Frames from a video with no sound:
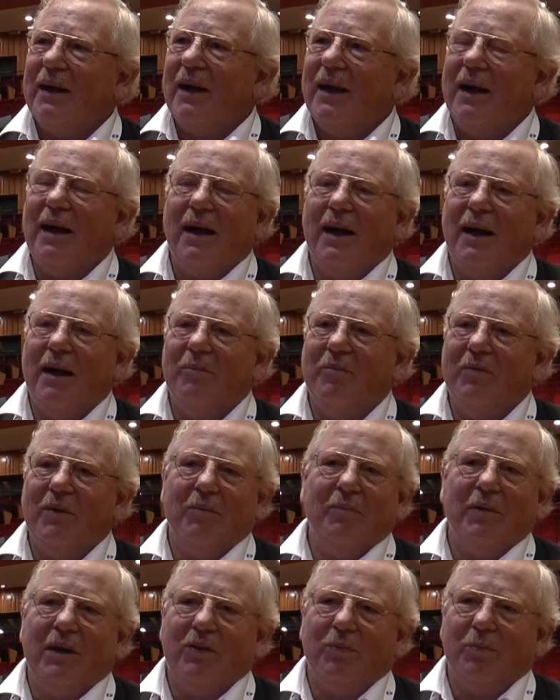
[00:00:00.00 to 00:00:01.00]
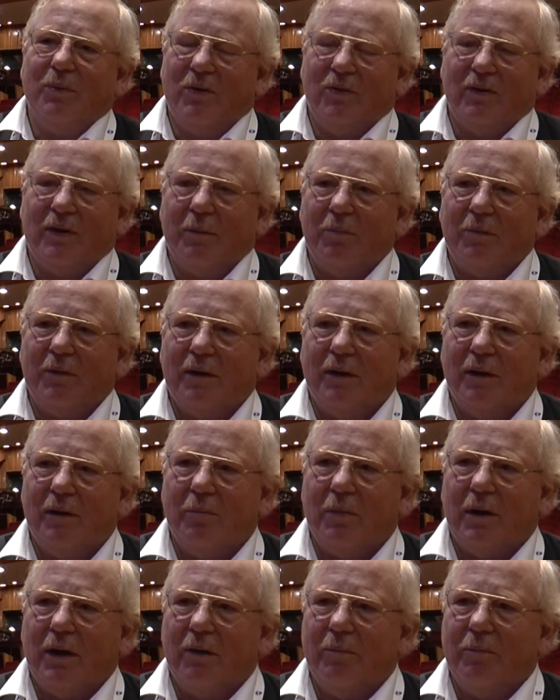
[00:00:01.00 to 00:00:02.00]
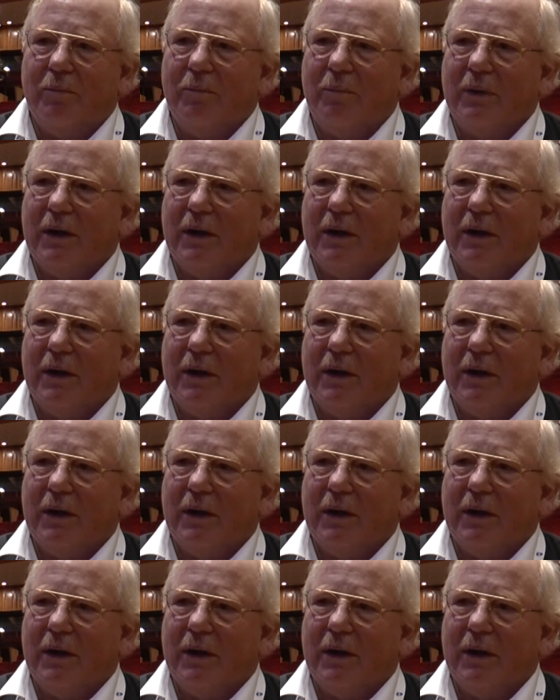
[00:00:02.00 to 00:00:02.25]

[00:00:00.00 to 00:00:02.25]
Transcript: I'm much more skeptical about,